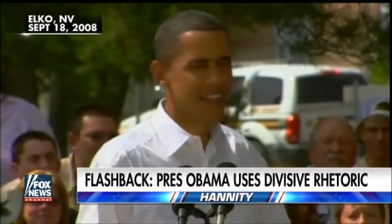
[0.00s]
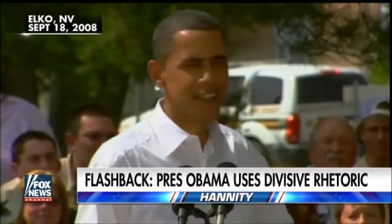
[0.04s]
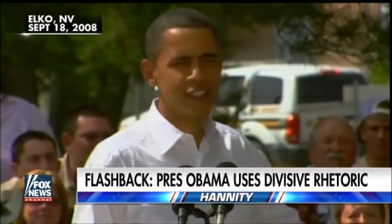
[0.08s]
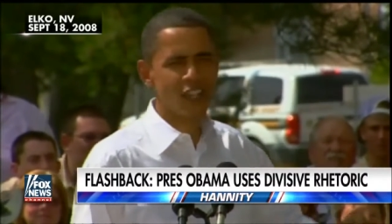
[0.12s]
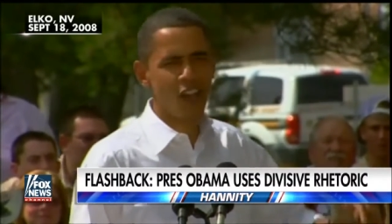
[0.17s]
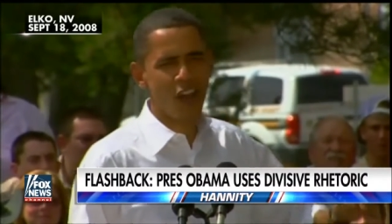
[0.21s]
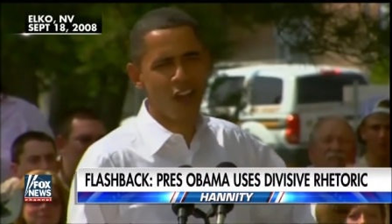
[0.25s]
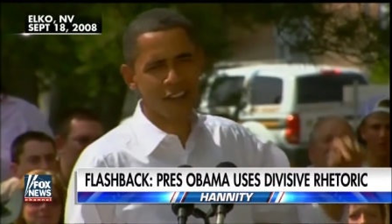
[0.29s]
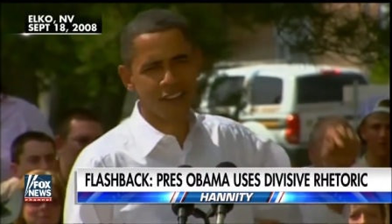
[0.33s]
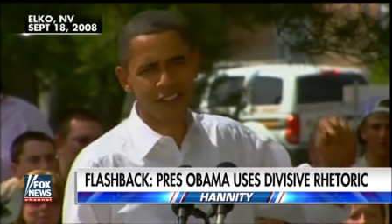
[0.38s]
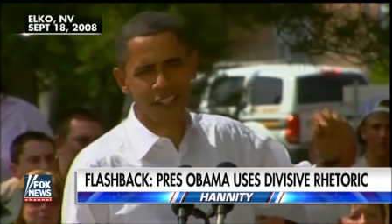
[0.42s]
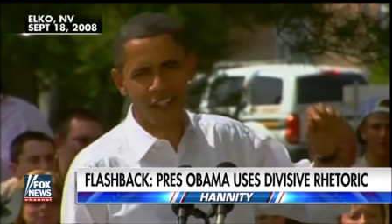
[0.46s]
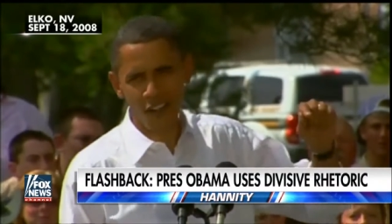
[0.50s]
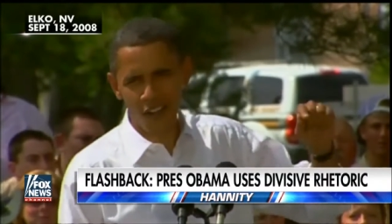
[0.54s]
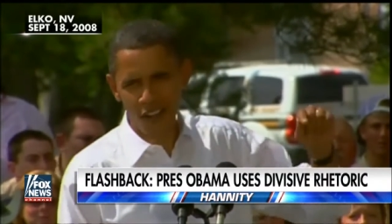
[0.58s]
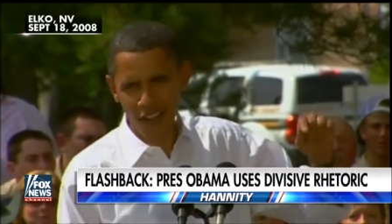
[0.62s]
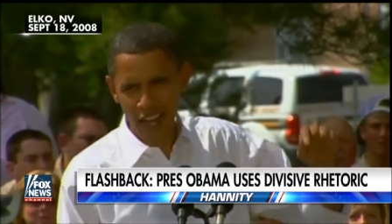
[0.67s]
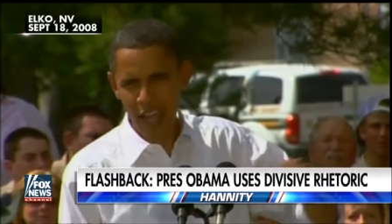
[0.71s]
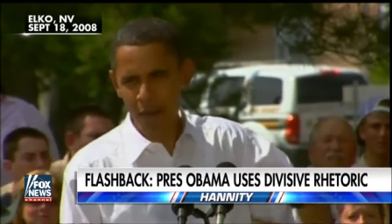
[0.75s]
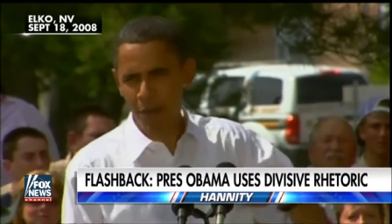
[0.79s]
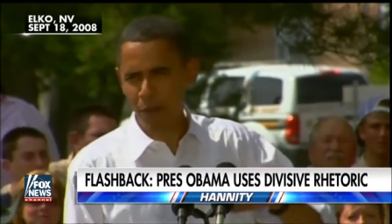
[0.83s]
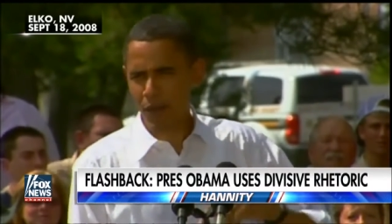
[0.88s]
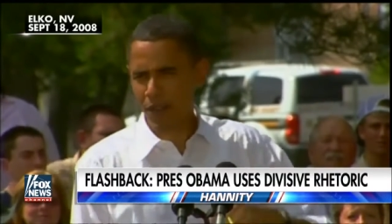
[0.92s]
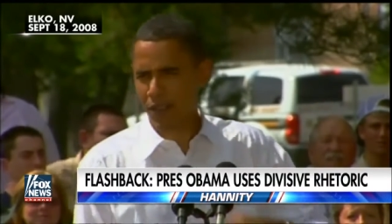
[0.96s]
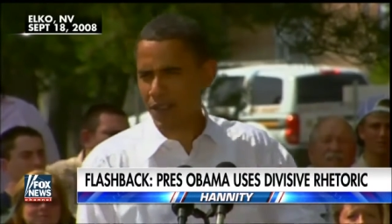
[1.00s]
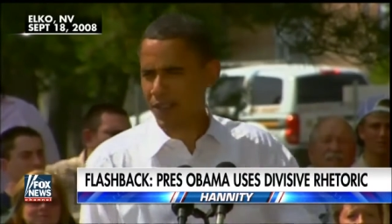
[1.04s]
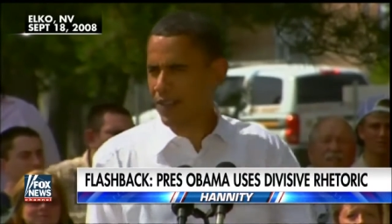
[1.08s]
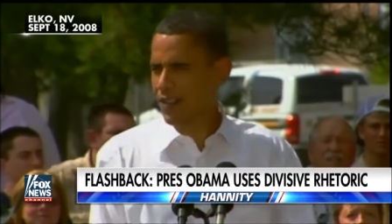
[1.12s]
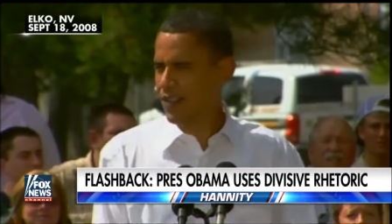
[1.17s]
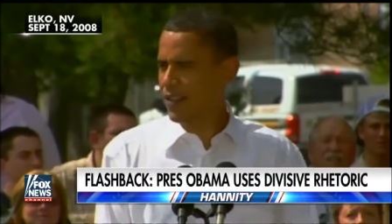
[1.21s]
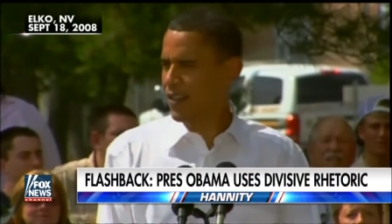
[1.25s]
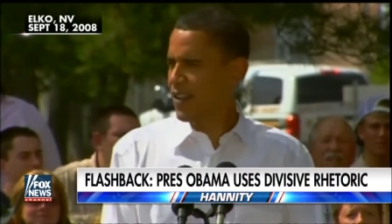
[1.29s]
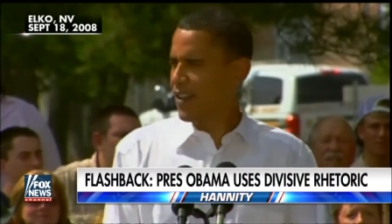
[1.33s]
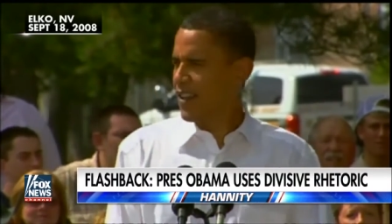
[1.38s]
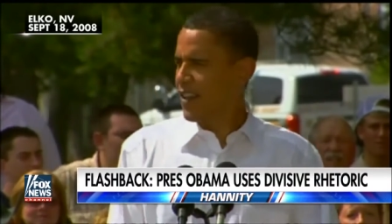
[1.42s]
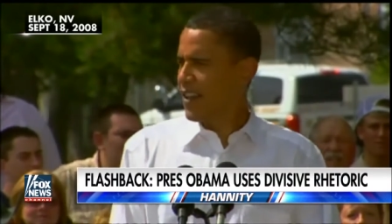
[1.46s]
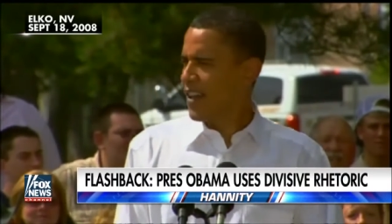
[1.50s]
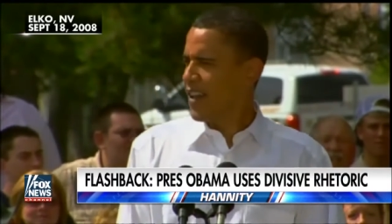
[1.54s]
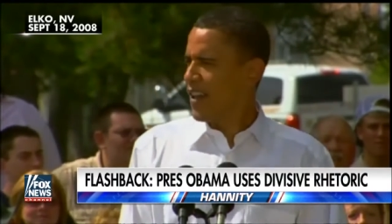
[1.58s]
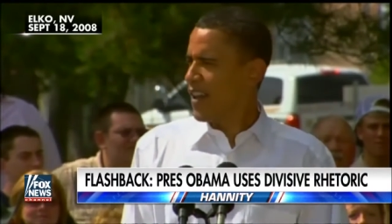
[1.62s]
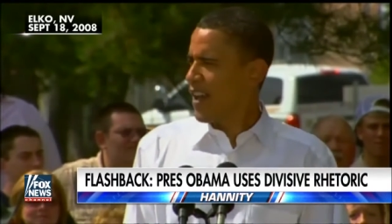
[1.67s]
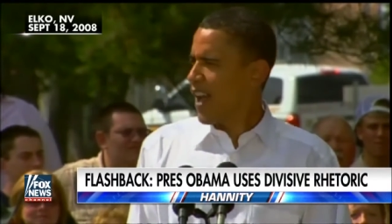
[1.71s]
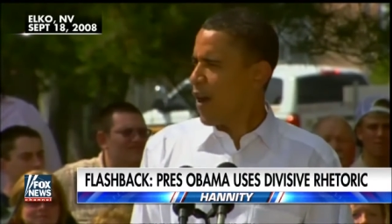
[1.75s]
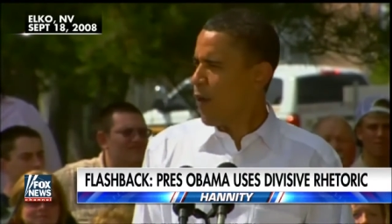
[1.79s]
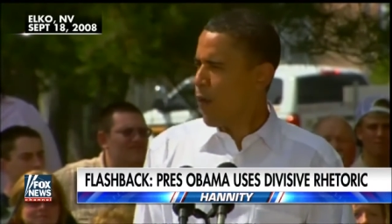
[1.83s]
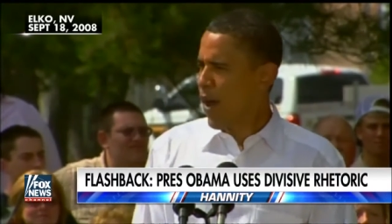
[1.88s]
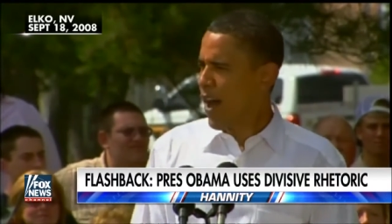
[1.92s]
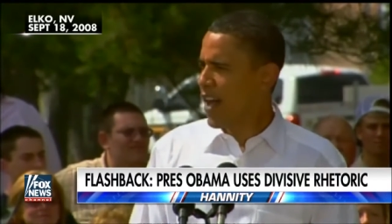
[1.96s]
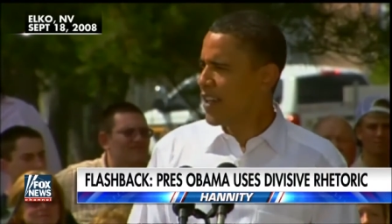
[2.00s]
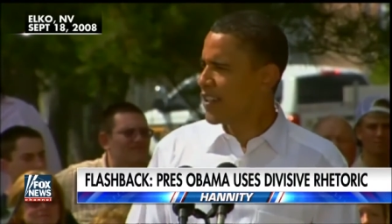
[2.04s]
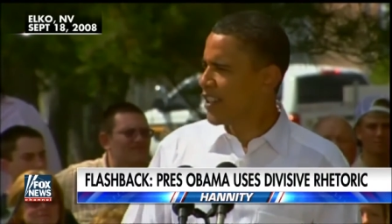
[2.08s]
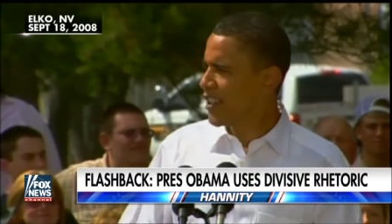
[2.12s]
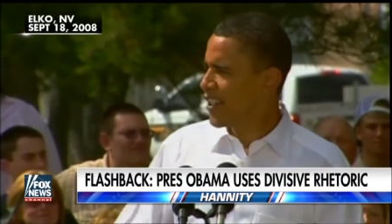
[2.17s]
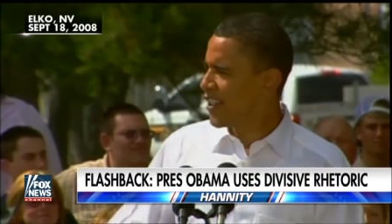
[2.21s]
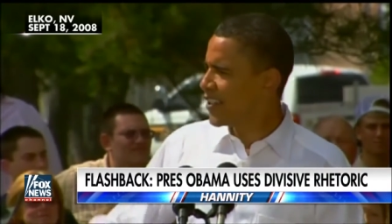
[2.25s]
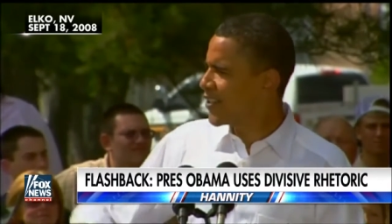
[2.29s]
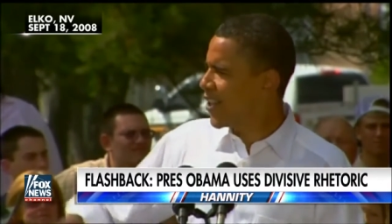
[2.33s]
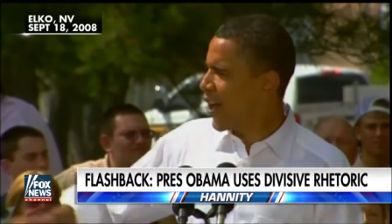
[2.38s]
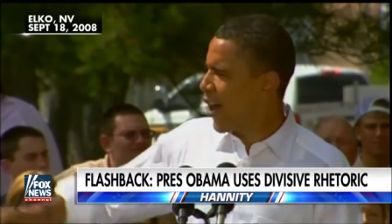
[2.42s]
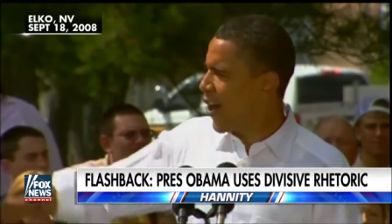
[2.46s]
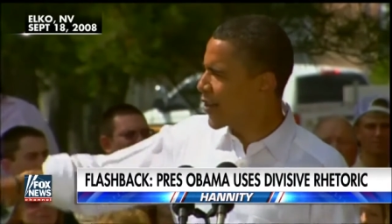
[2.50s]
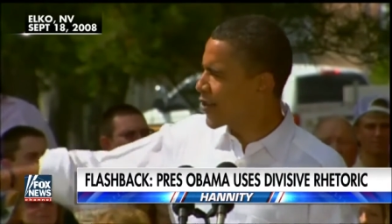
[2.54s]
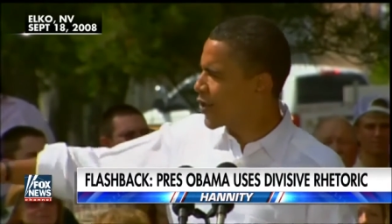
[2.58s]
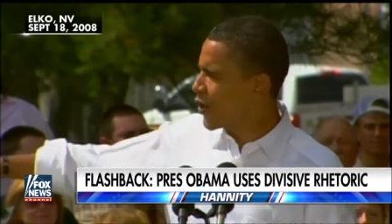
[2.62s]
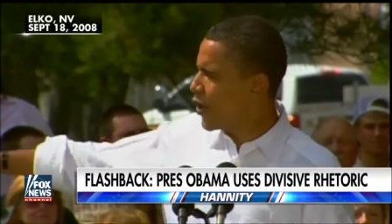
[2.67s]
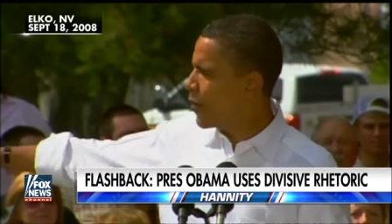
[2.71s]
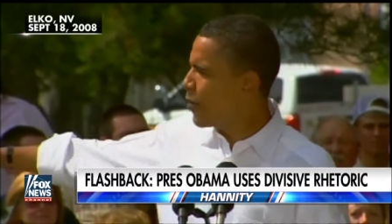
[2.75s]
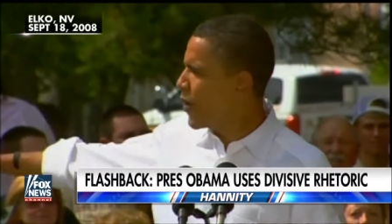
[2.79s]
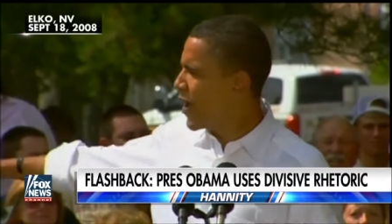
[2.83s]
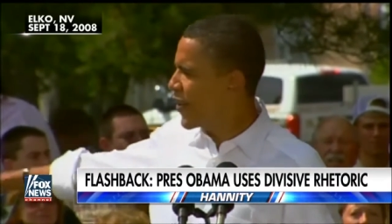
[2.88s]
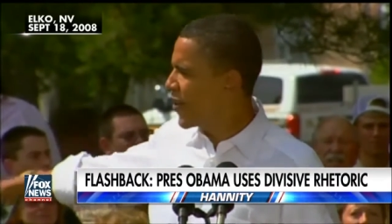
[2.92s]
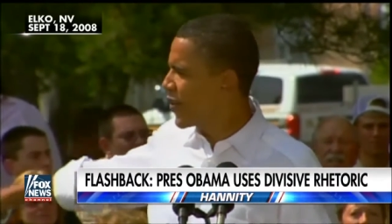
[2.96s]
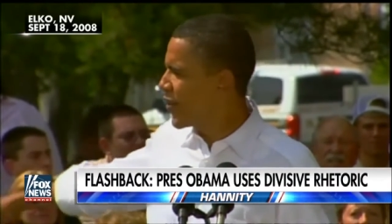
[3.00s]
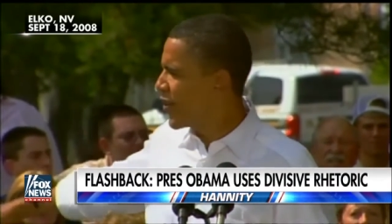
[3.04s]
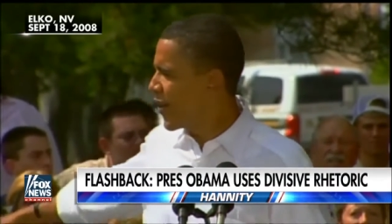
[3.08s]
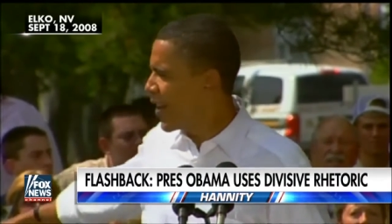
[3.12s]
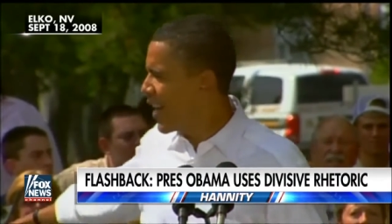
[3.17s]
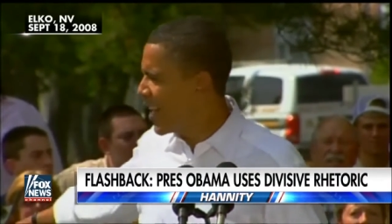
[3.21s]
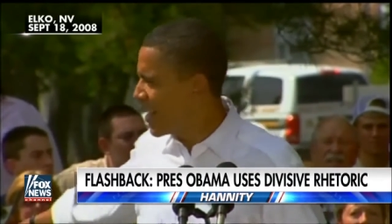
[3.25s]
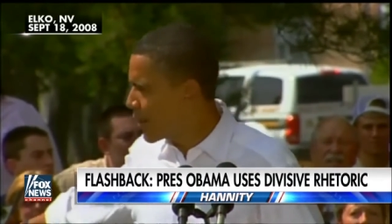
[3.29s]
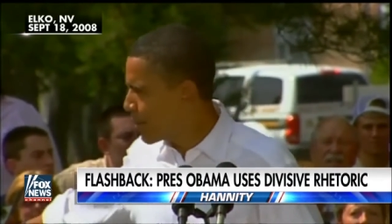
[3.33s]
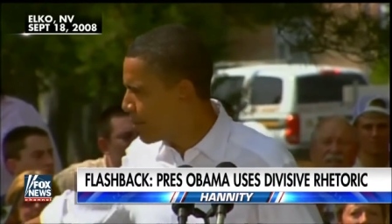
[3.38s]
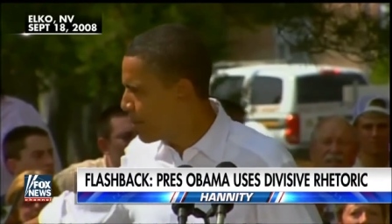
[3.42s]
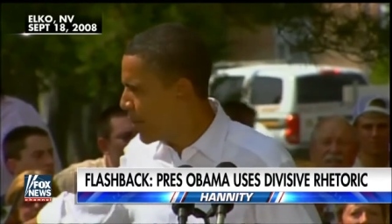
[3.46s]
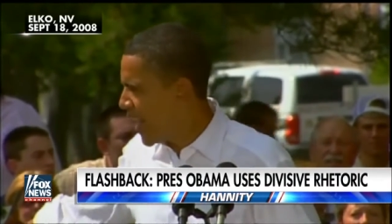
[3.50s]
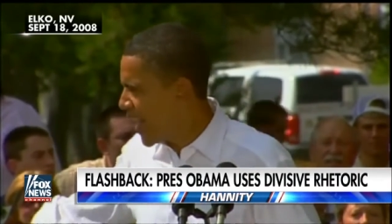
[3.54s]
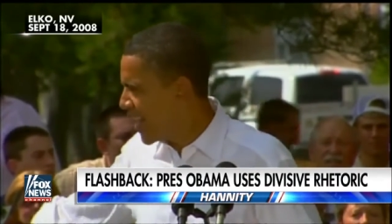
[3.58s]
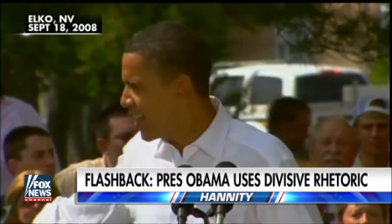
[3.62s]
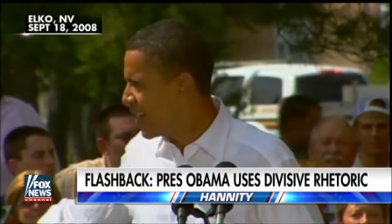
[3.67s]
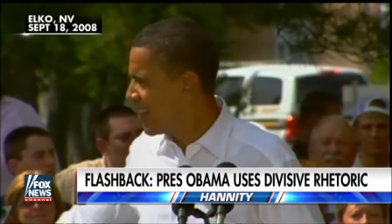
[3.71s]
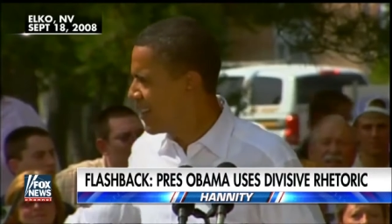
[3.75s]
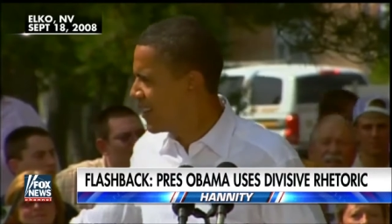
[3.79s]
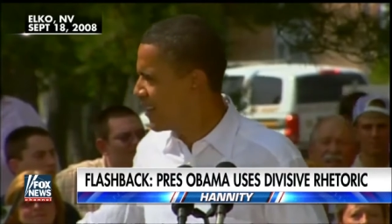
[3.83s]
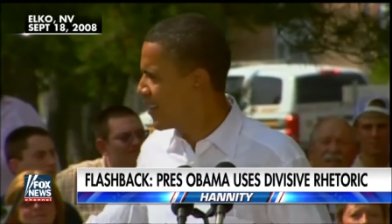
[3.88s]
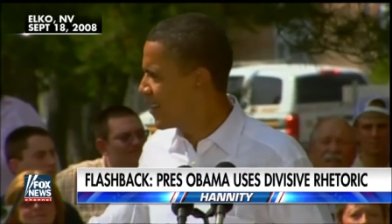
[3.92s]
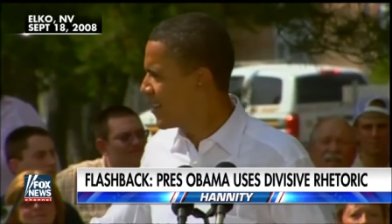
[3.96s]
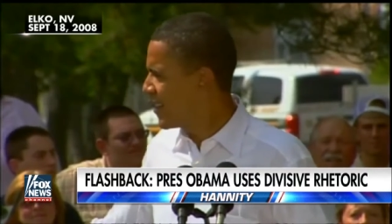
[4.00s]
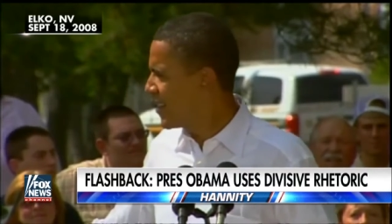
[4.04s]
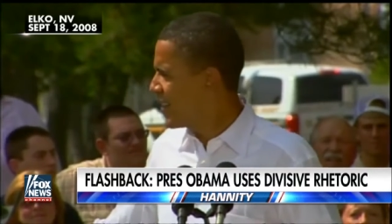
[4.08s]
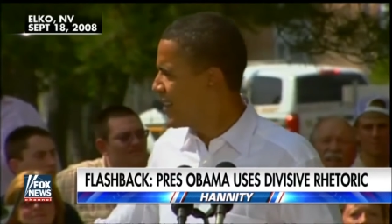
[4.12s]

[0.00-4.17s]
and talk to your neighbors. I want you to talk to them whether they're independent